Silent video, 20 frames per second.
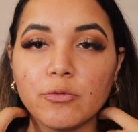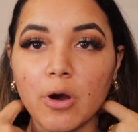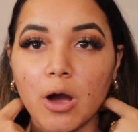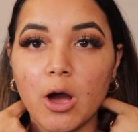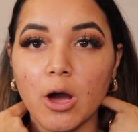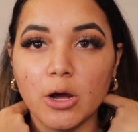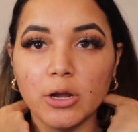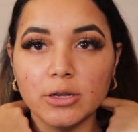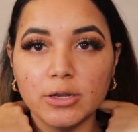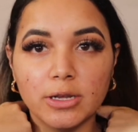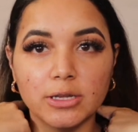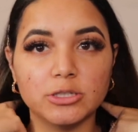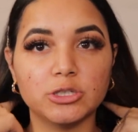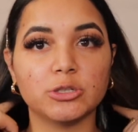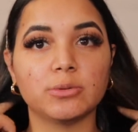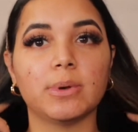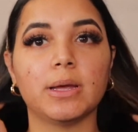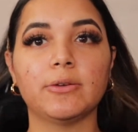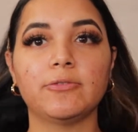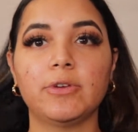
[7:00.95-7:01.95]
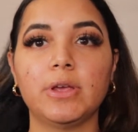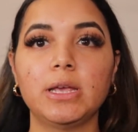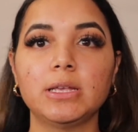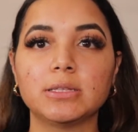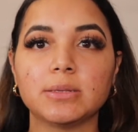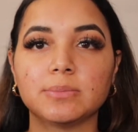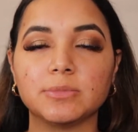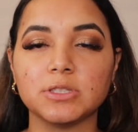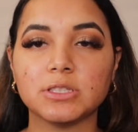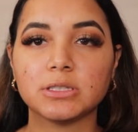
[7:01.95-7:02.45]
on to my face.
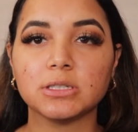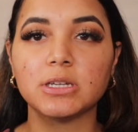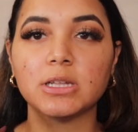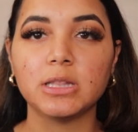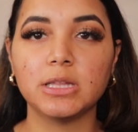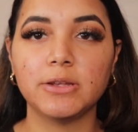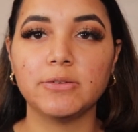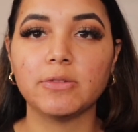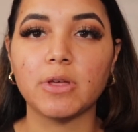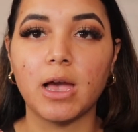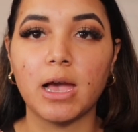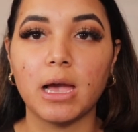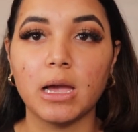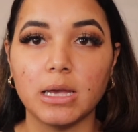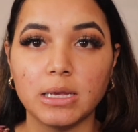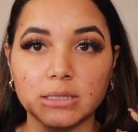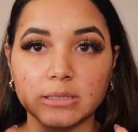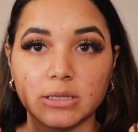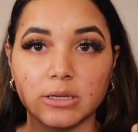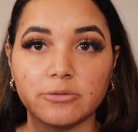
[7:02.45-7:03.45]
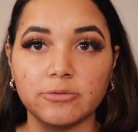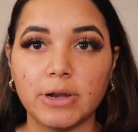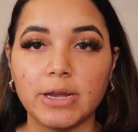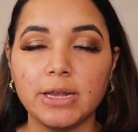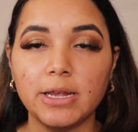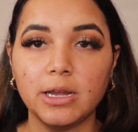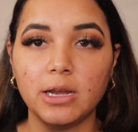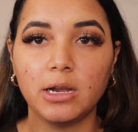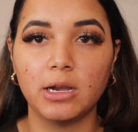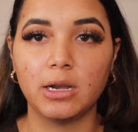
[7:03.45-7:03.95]
I'm just gonna leave the eyes right
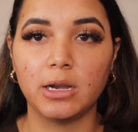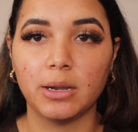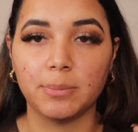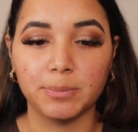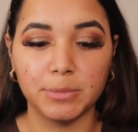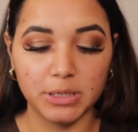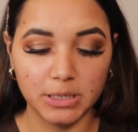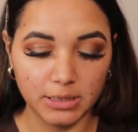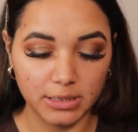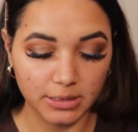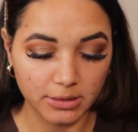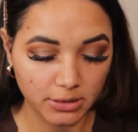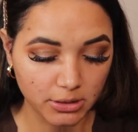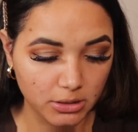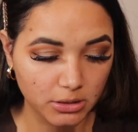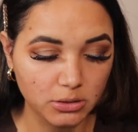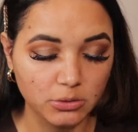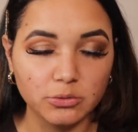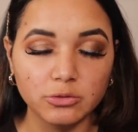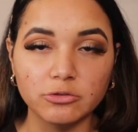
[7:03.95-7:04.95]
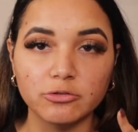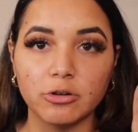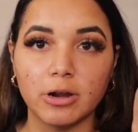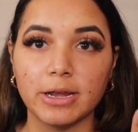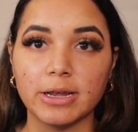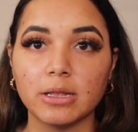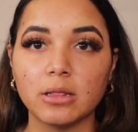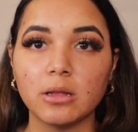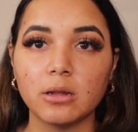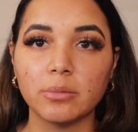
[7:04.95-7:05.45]
here, and I'm gonna let the glue dry
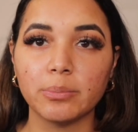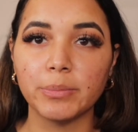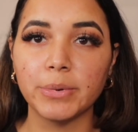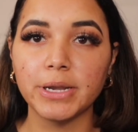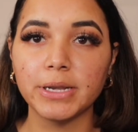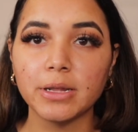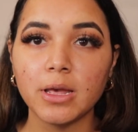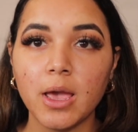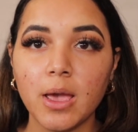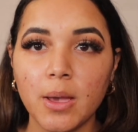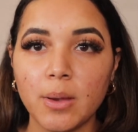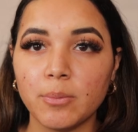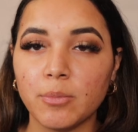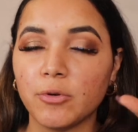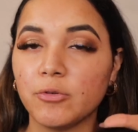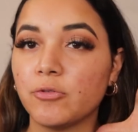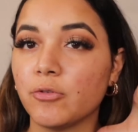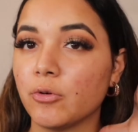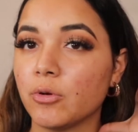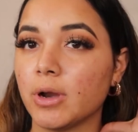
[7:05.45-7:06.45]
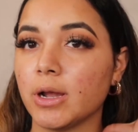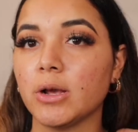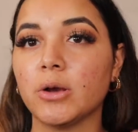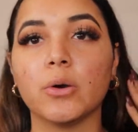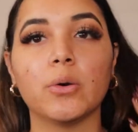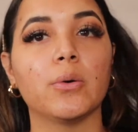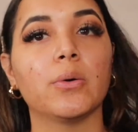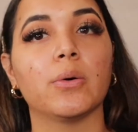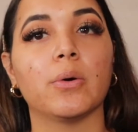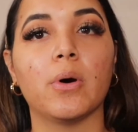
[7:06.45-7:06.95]
a little bit before I
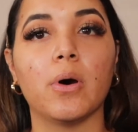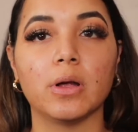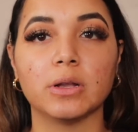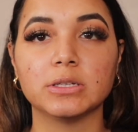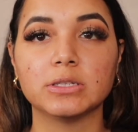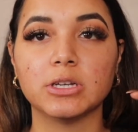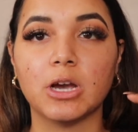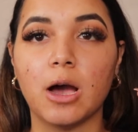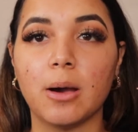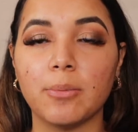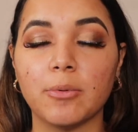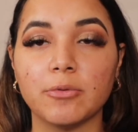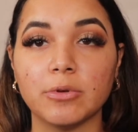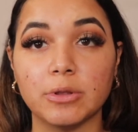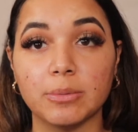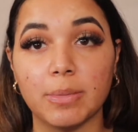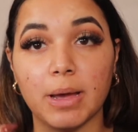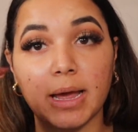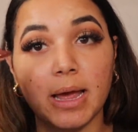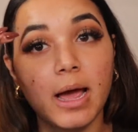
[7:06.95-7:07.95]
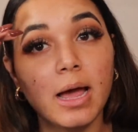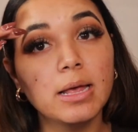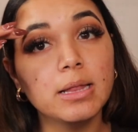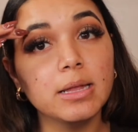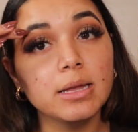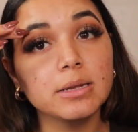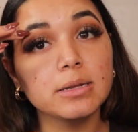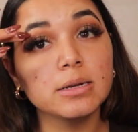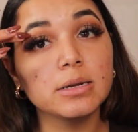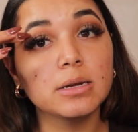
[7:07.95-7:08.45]
go on top of it with my
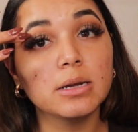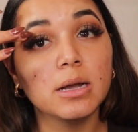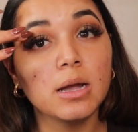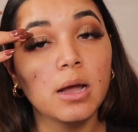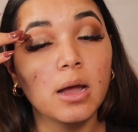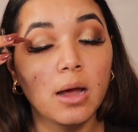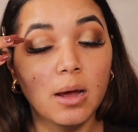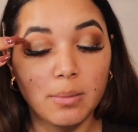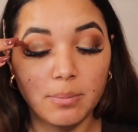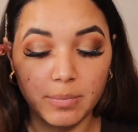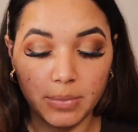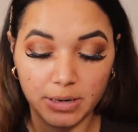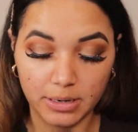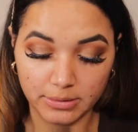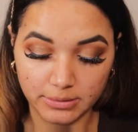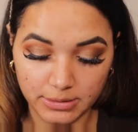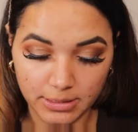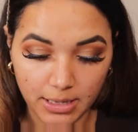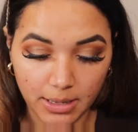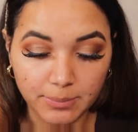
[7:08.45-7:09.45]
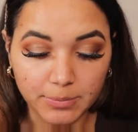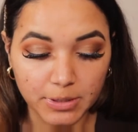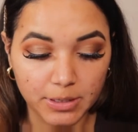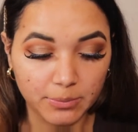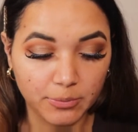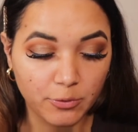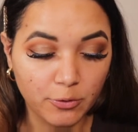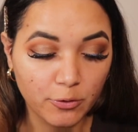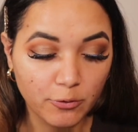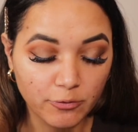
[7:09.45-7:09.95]
eyeliner. But I'm gonna
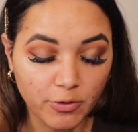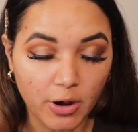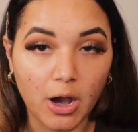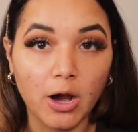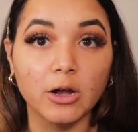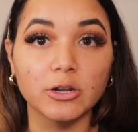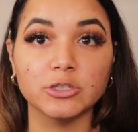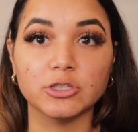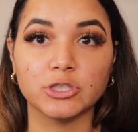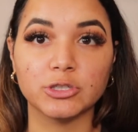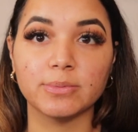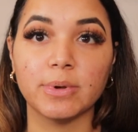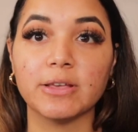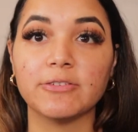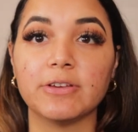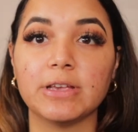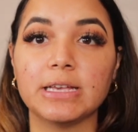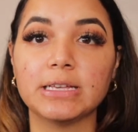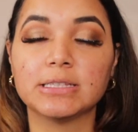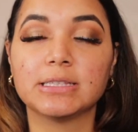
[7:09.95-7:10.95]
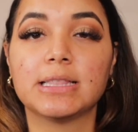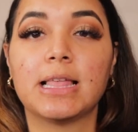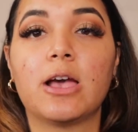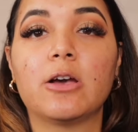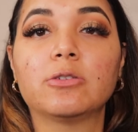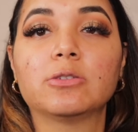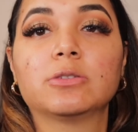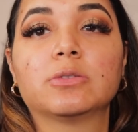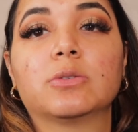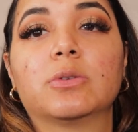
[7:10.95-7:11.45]
move on to my face now.
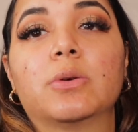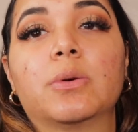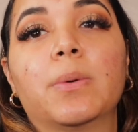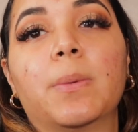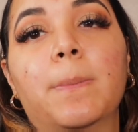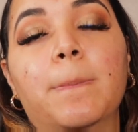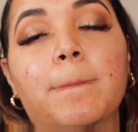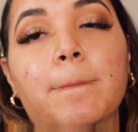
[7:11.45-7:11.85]
So